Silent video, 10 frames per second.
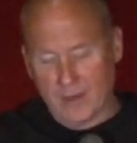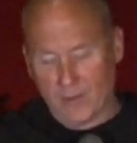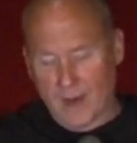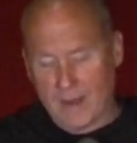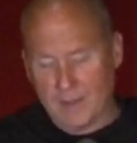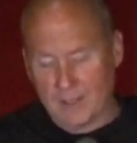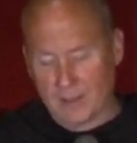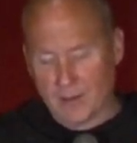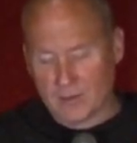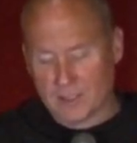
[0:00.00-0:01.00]
and grabbing the
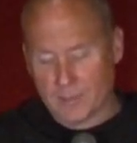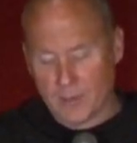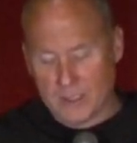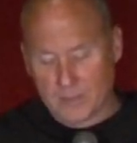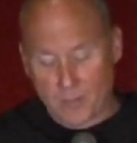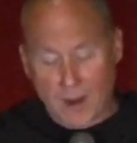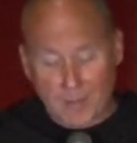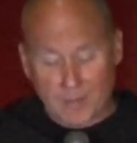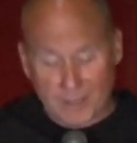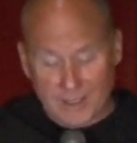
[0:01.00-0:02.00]
clothes of the priest?
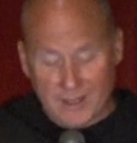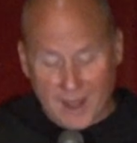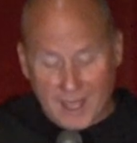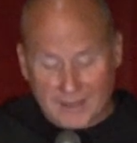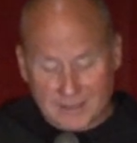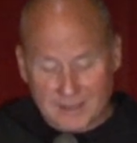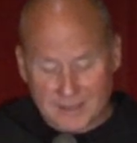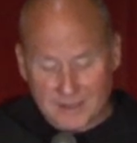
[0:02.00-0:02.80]
Probably not.